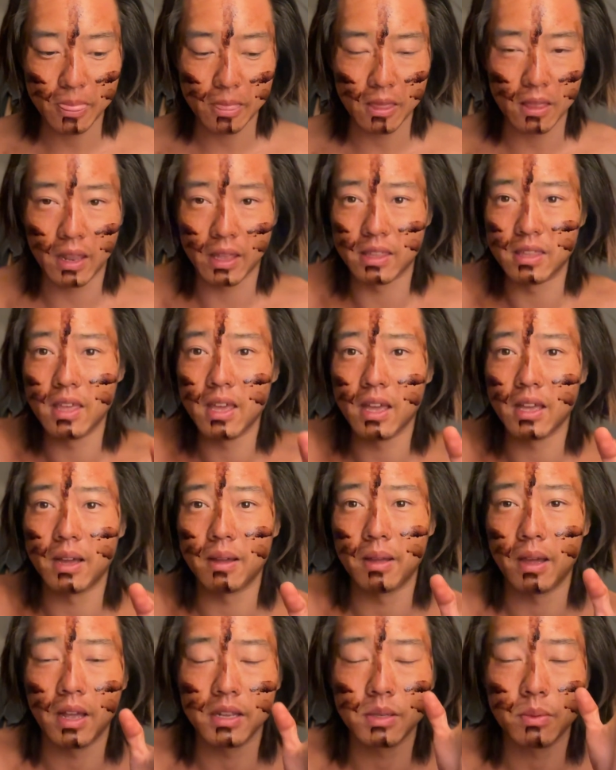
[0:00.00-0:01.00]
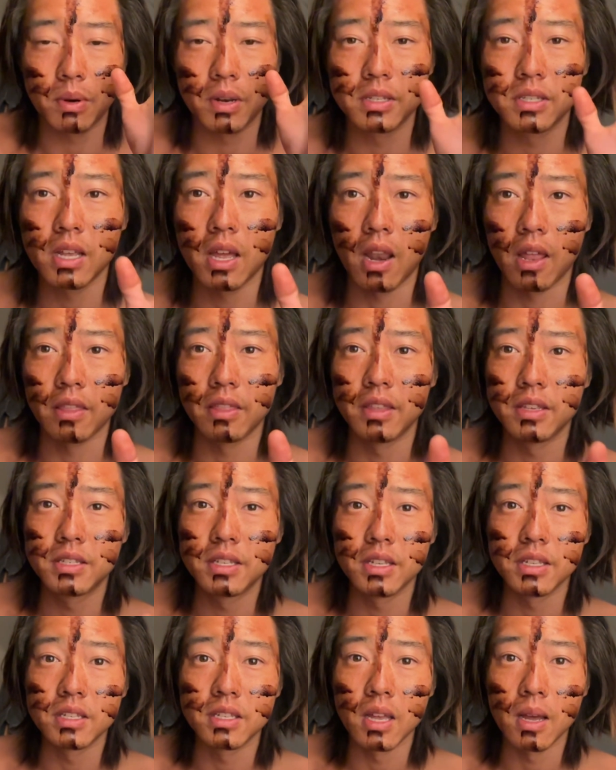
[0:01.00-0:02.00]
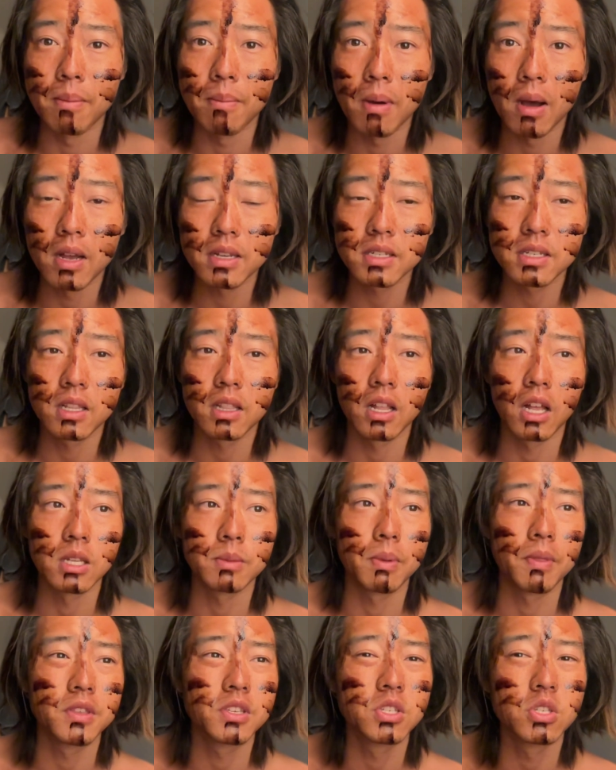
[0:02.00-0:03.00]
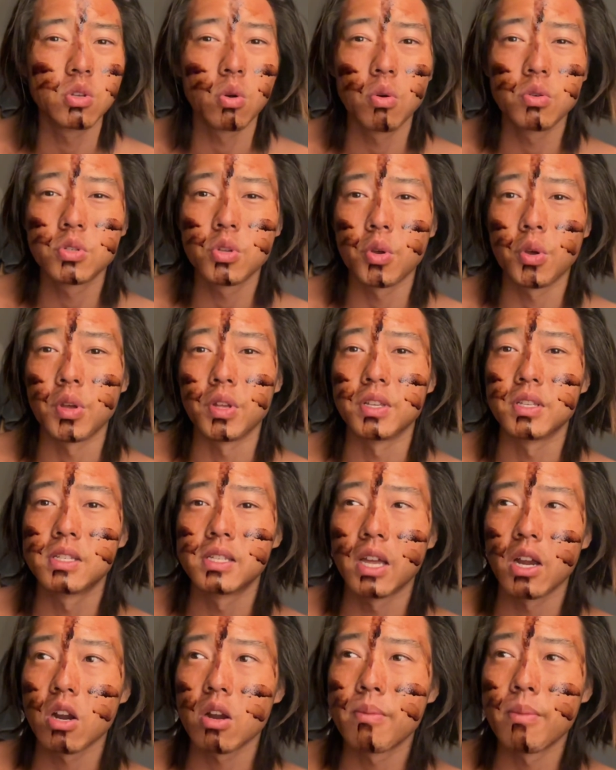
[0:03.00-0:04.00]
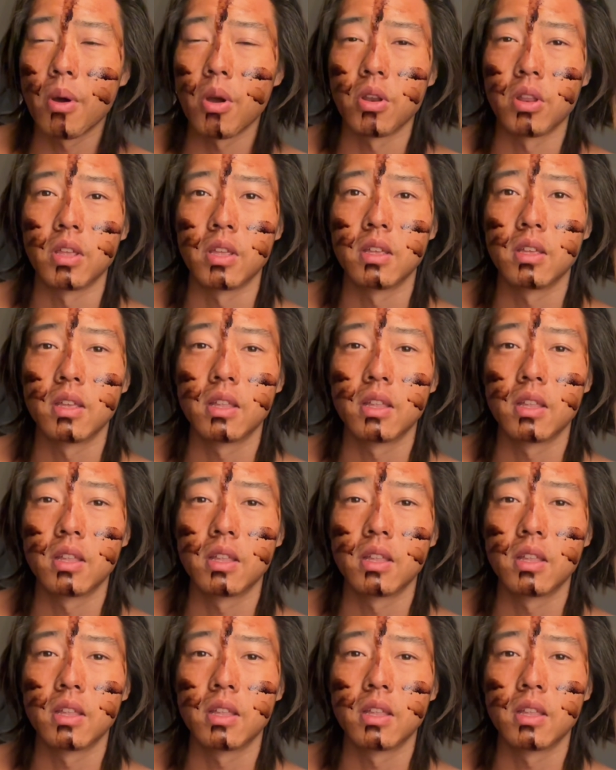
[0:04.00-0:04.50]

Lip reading: like, yeah, as I want to say, like, this is a masterclass, but this is also a ceremony.